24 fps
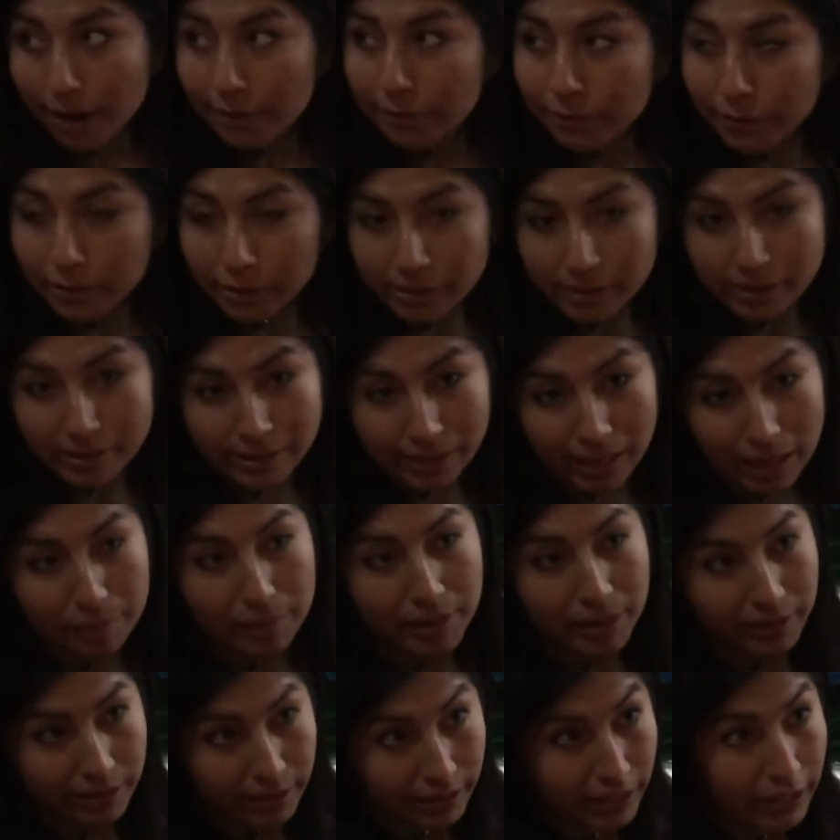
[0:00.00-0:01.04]
are from the same
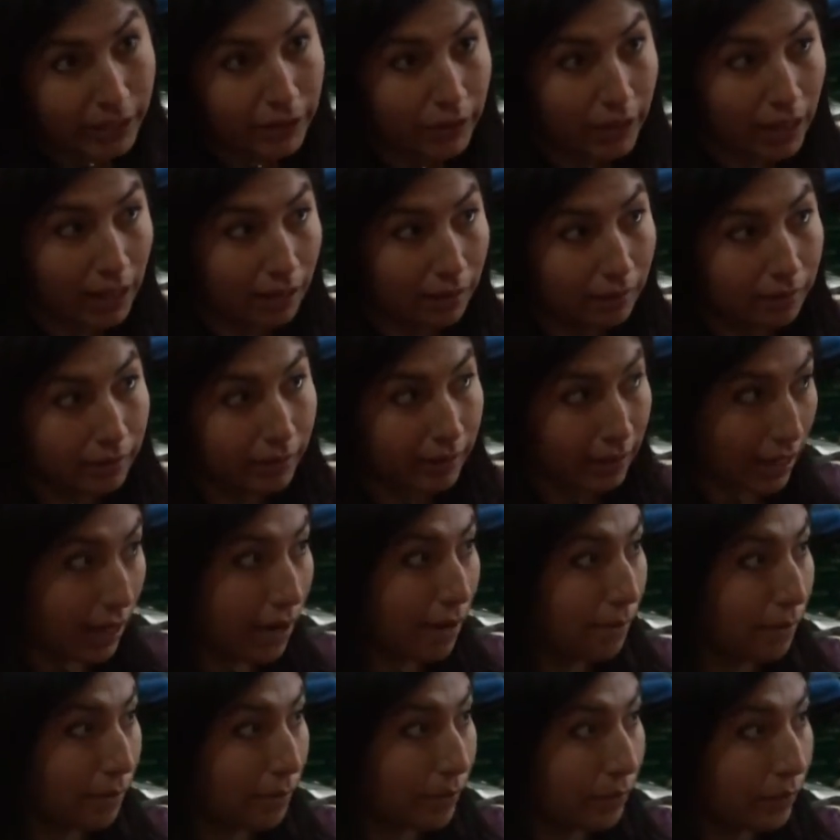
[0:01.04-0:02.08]
material.
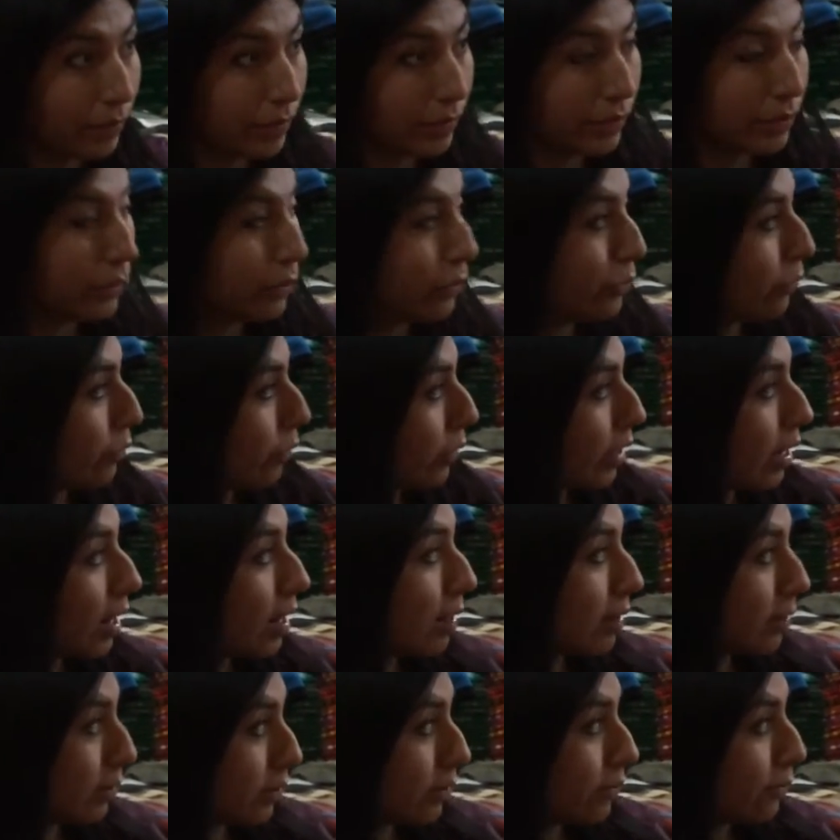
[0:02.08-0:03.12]
Yeah? Three
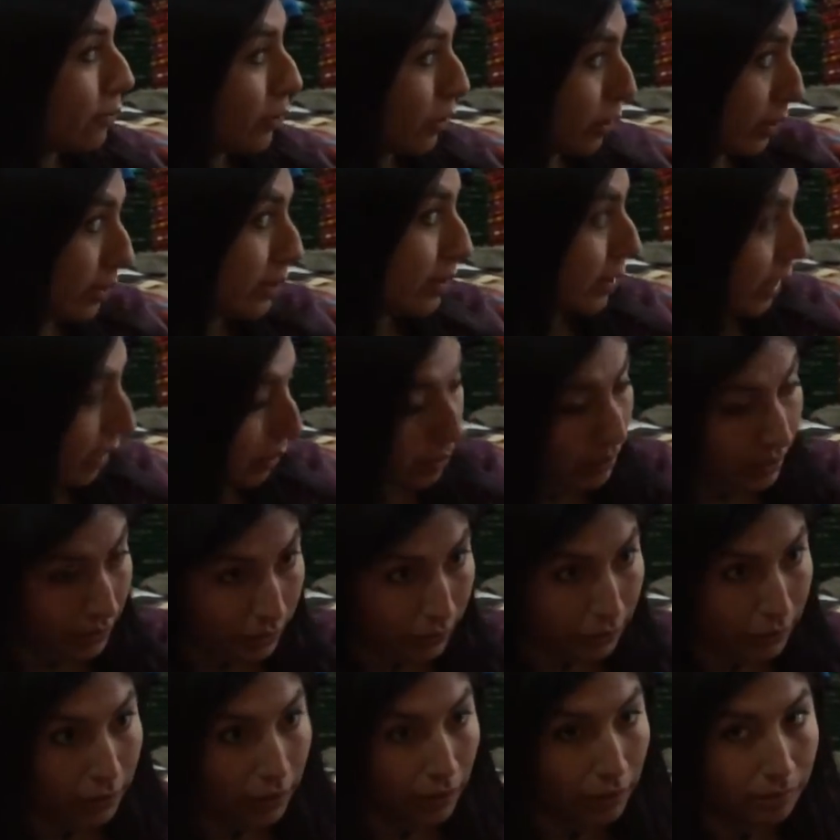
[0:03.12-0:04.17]
are from the same
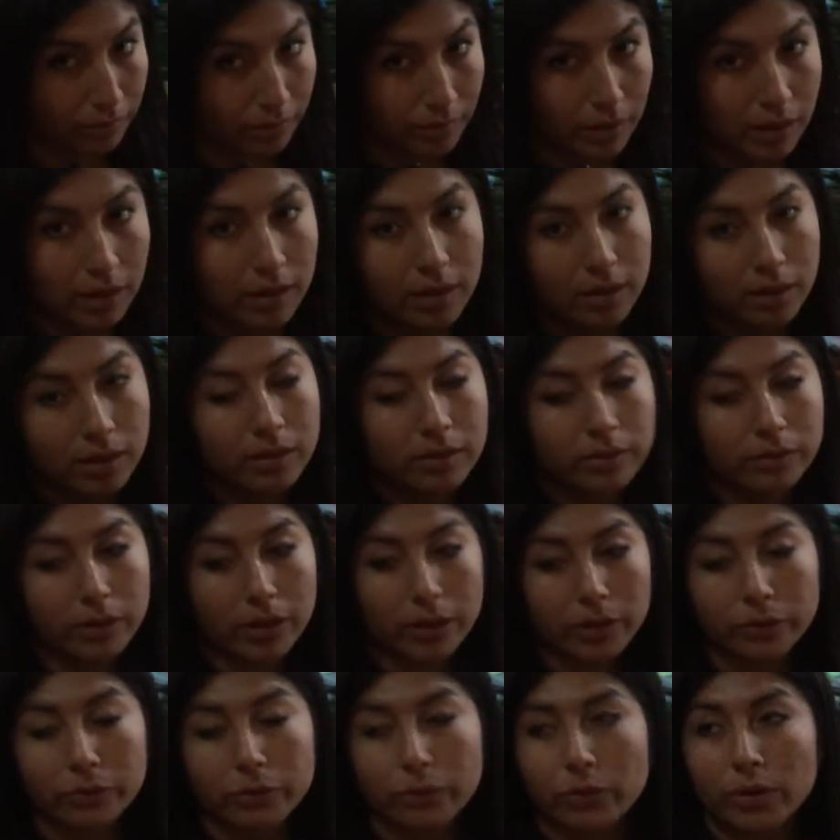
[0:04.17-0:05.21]
material.
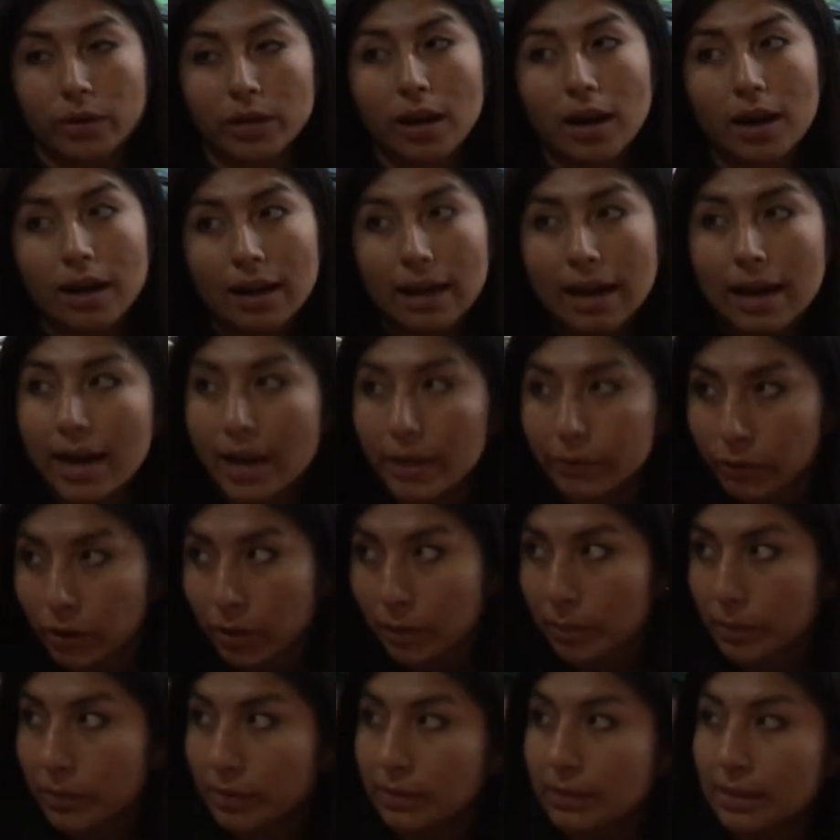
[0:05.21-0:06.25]
These three are
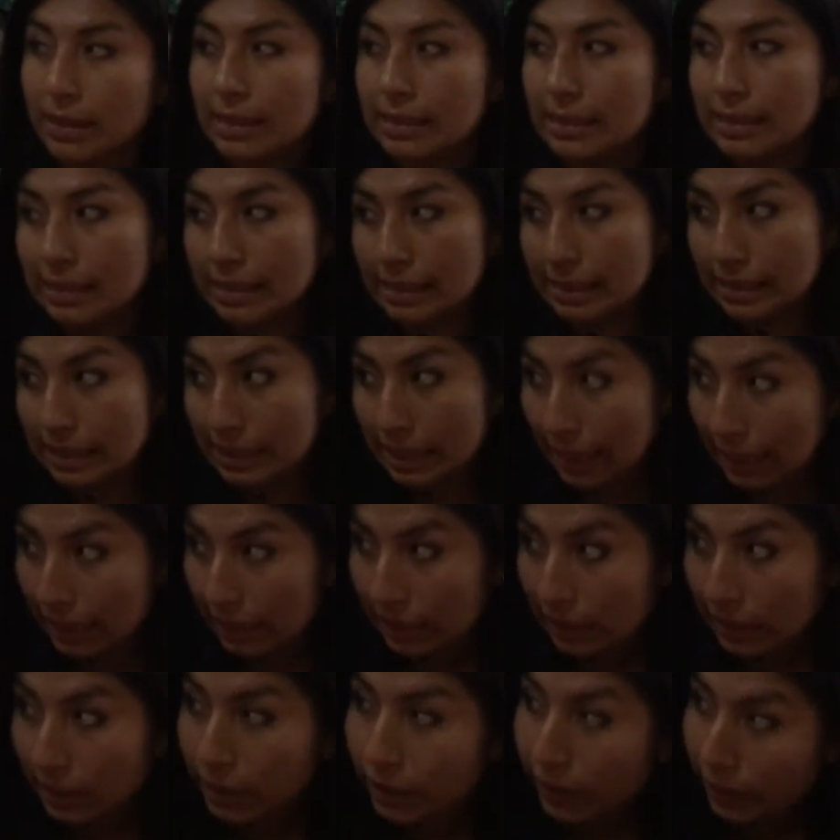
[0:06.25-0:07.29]
100%
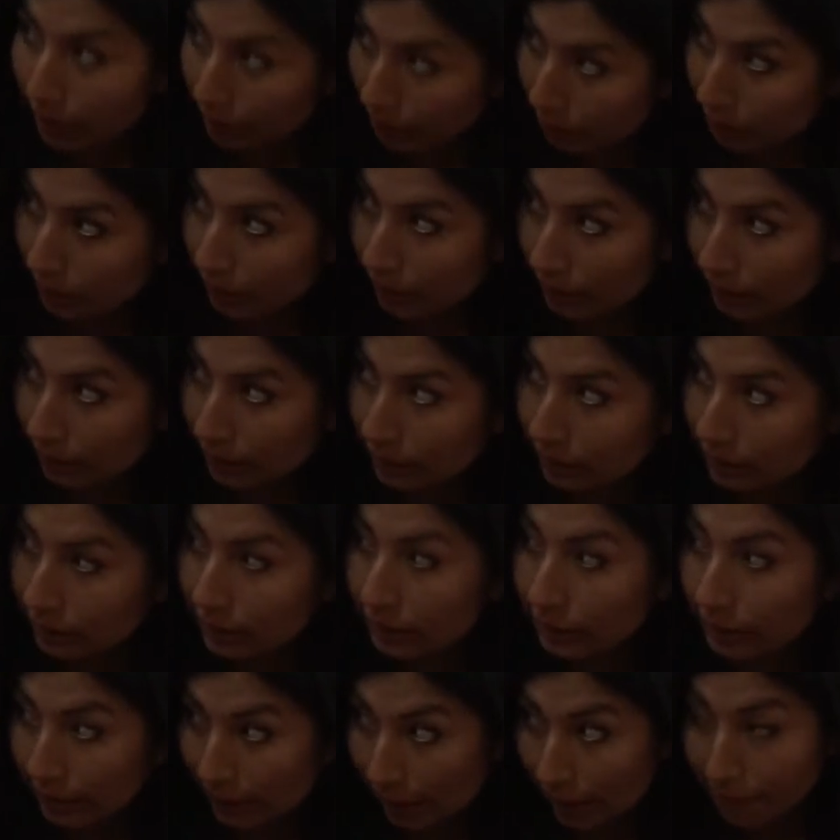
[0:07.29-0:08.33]
synthetic or acrylic.
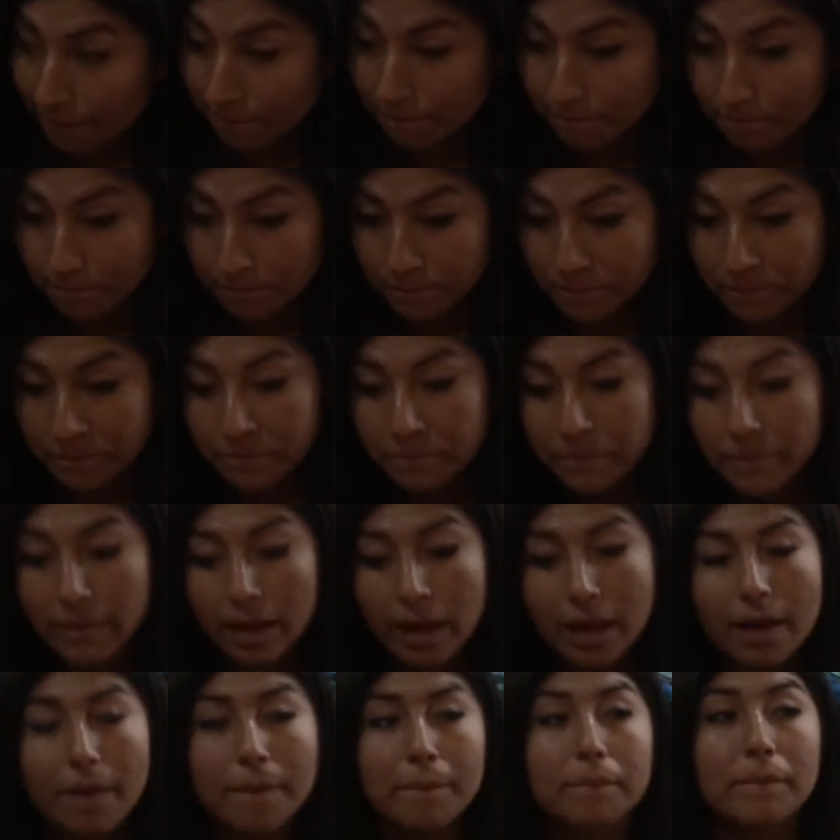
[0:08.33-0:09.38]
Yeah?
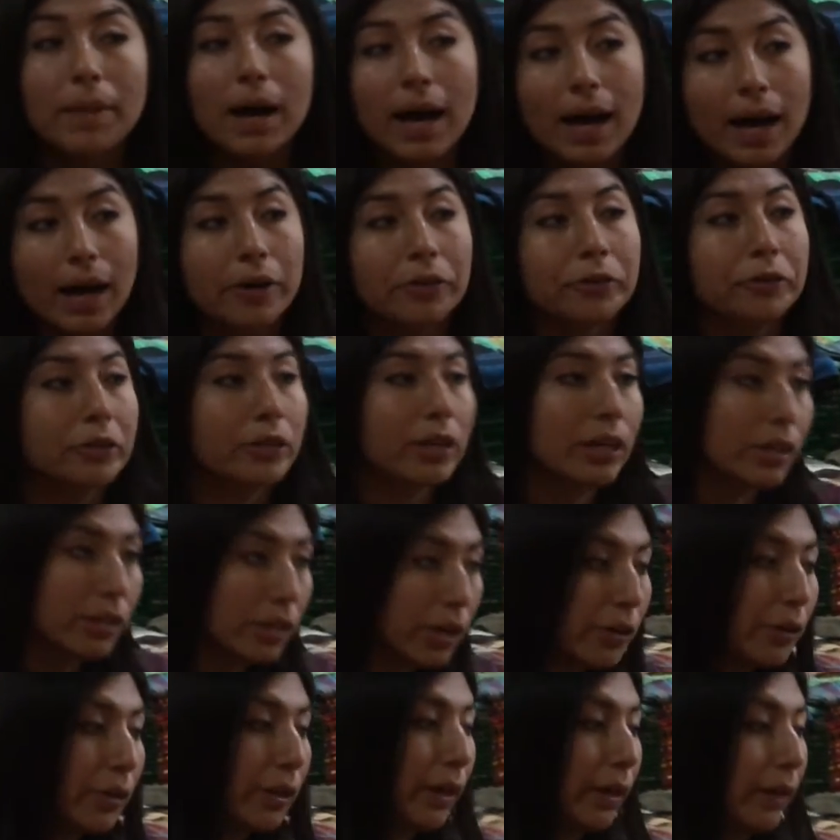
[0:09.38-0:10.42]
But how are you going to
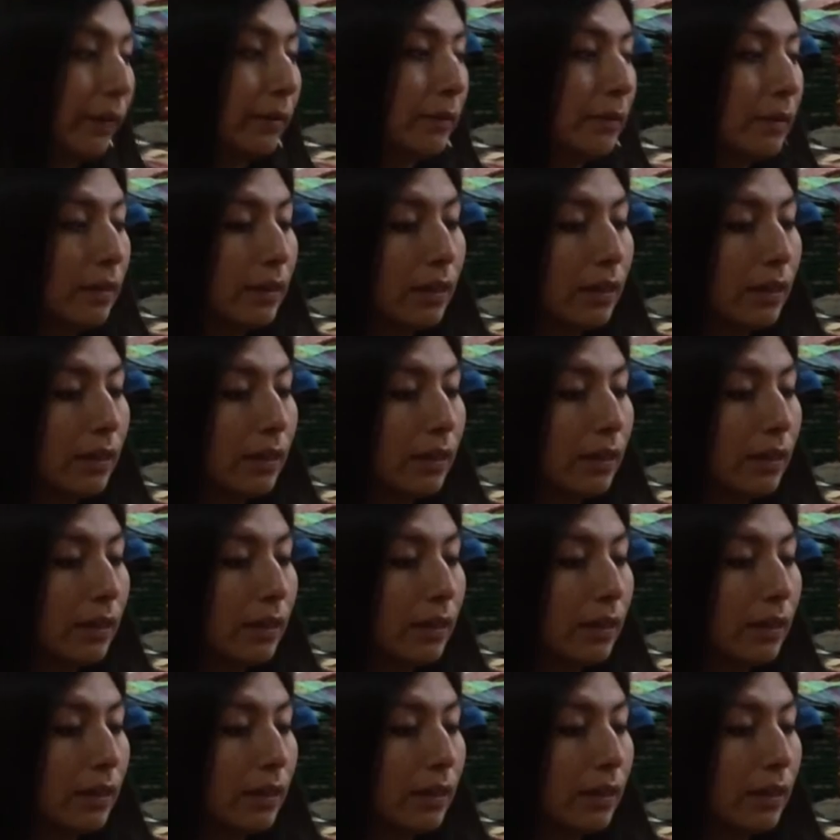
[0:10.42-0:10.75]
know that?